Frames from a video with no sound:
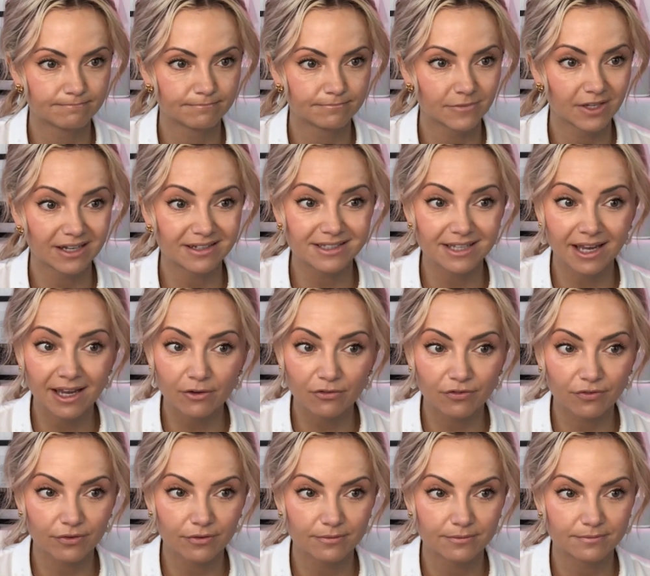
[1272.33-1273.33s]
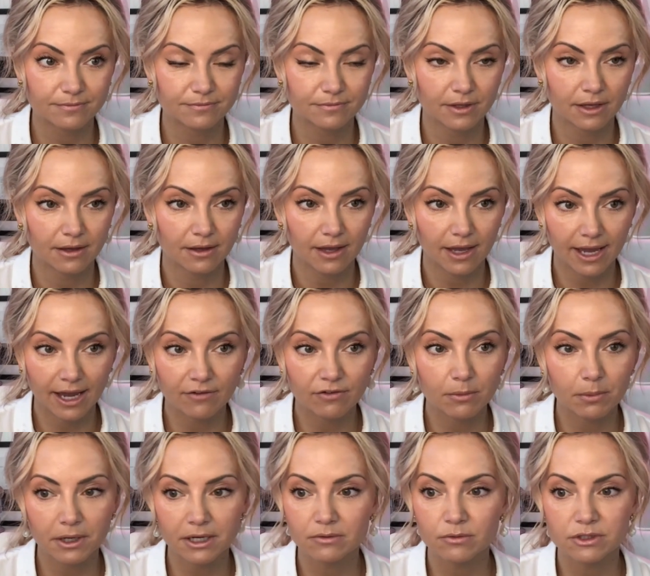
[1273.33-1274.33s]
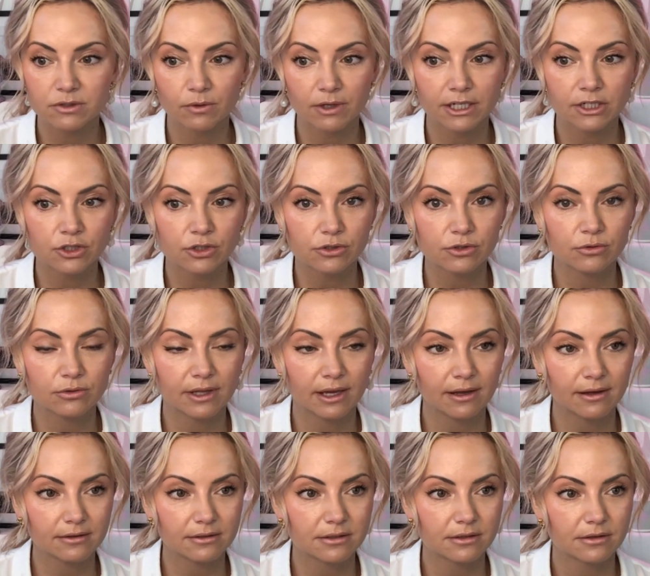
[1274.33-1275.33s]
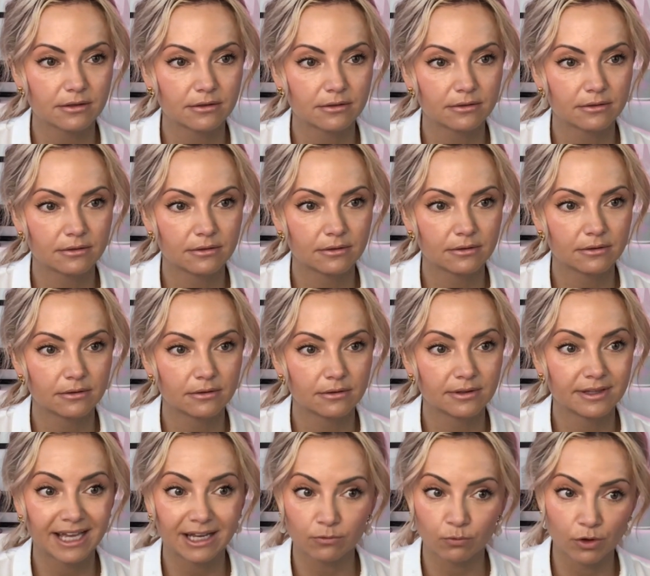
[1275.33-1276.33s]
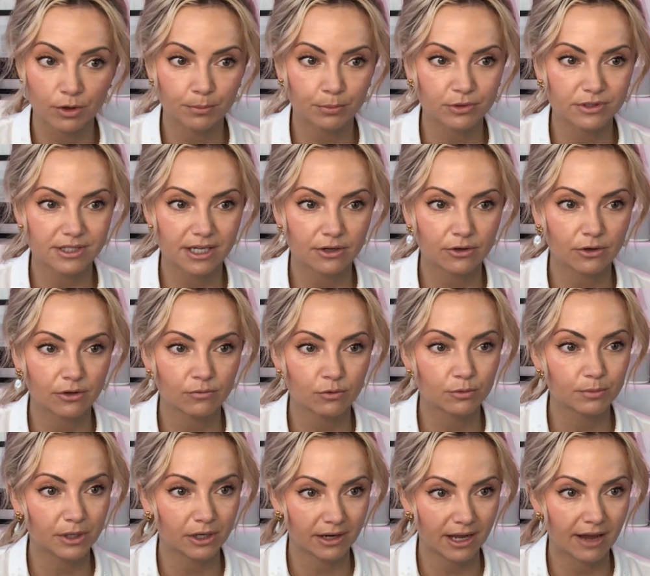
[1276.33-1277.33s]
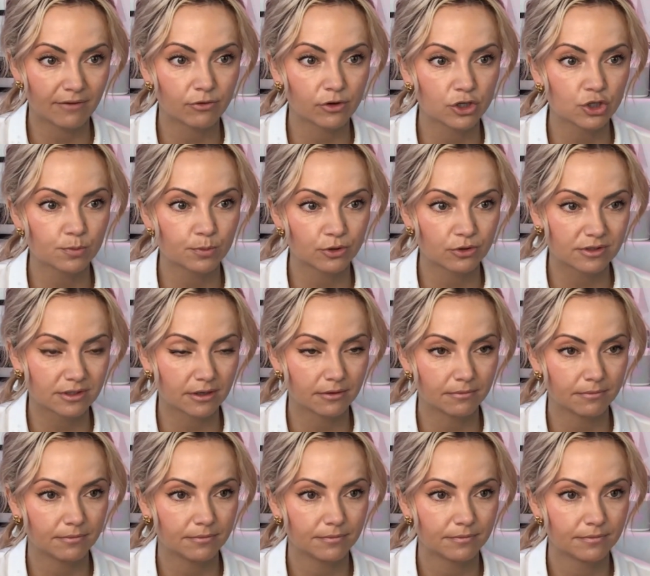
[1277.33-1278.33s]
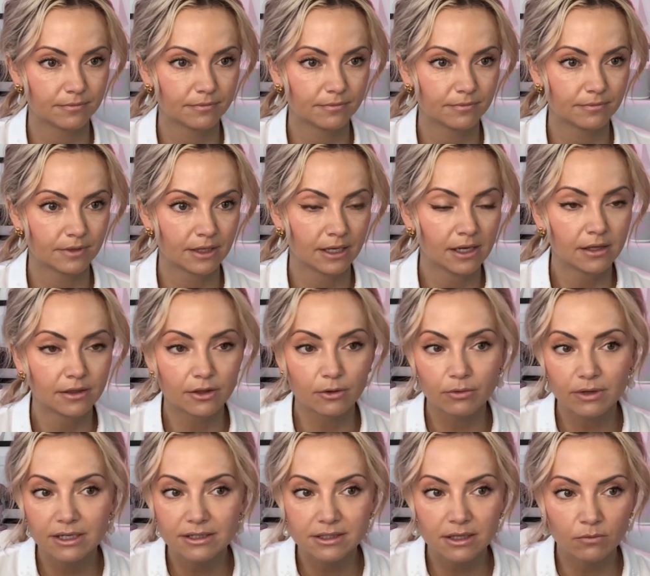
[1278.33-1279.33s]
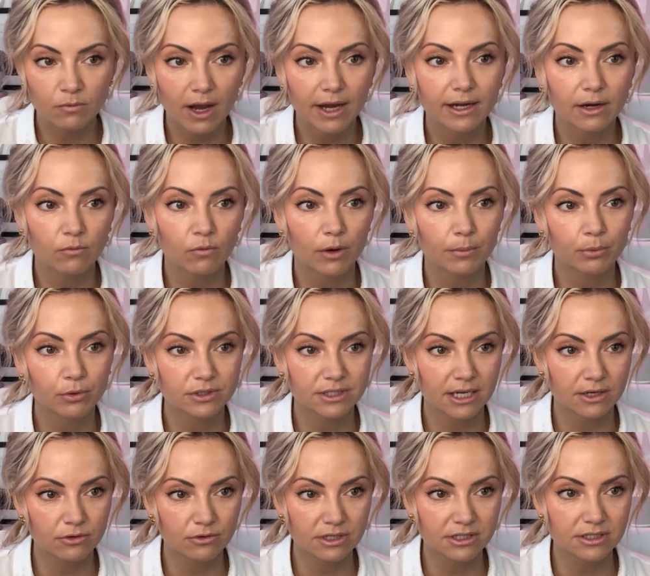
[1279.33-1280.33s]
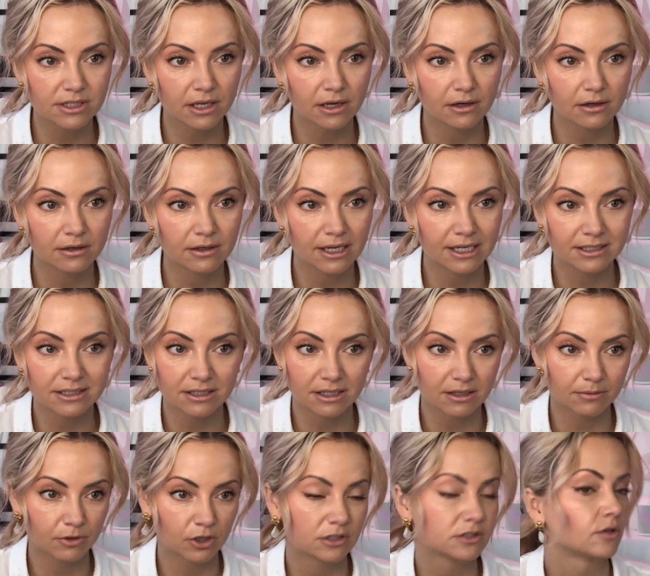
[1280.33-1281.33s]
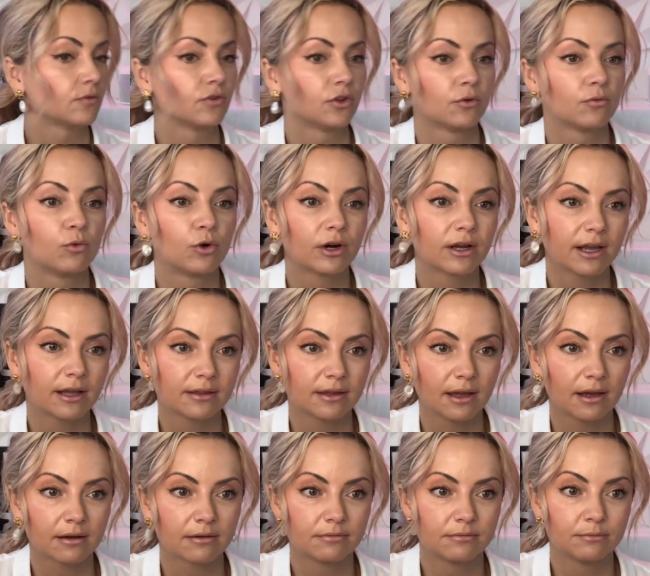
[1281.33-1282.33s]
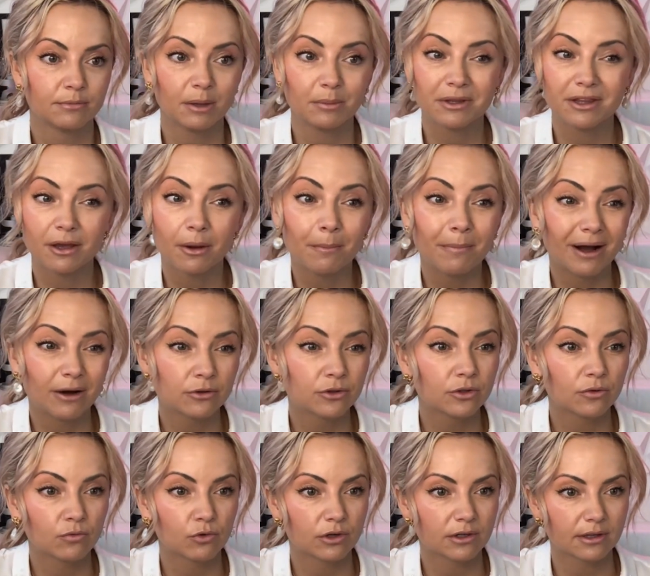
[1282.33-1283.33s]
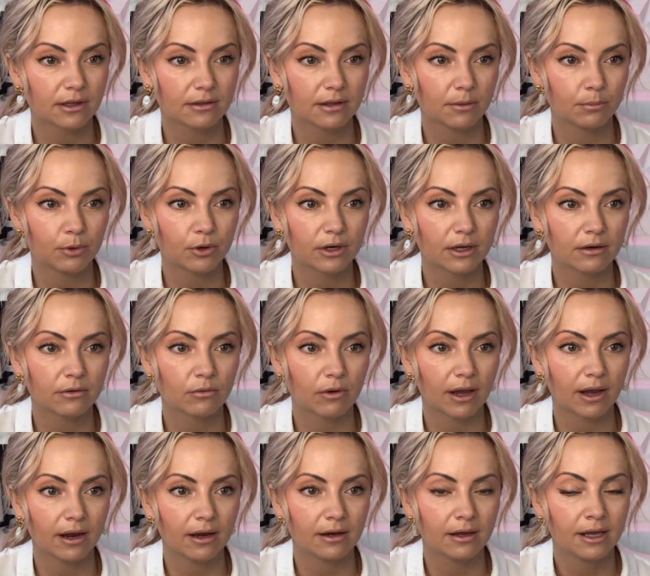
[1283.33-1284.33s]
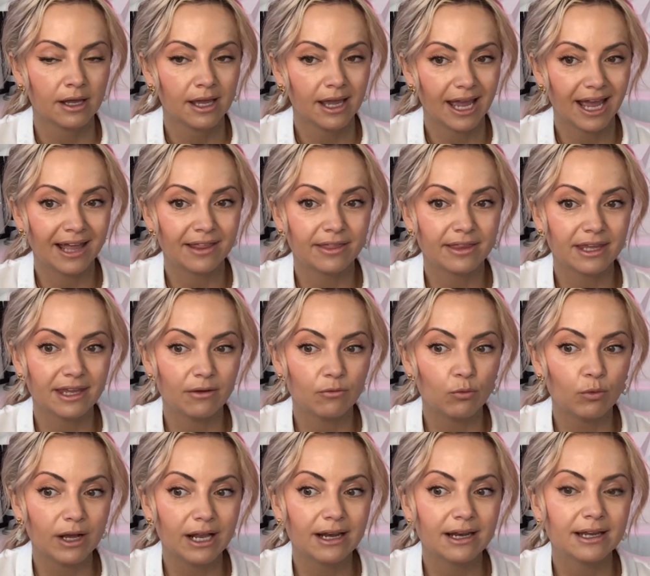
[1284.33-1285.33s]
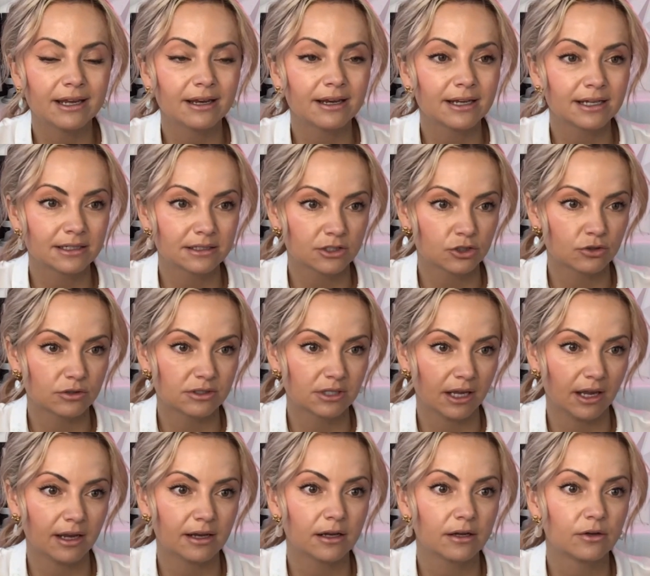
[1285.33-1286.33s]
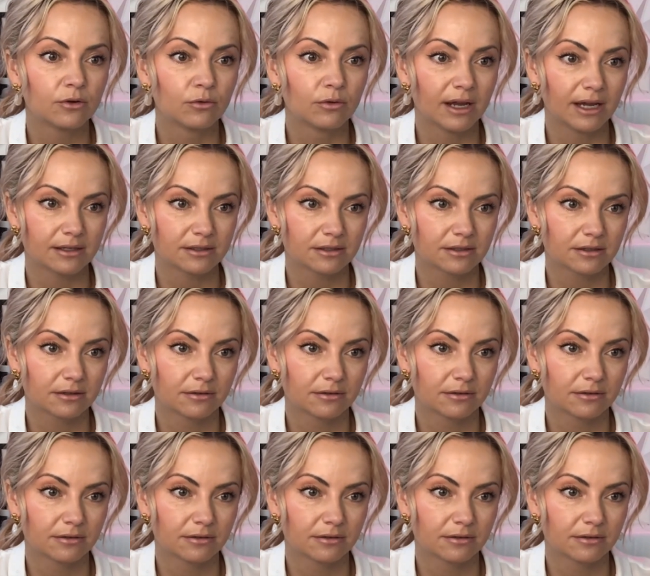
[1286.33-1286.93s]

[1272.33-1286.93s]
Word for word: Because if everybody was willing to do that, that one percenter would be an average person. The reason why that one percenter is there is because of the work ethic, maybe the amount of work that they put in, right? And the willingness to take risk.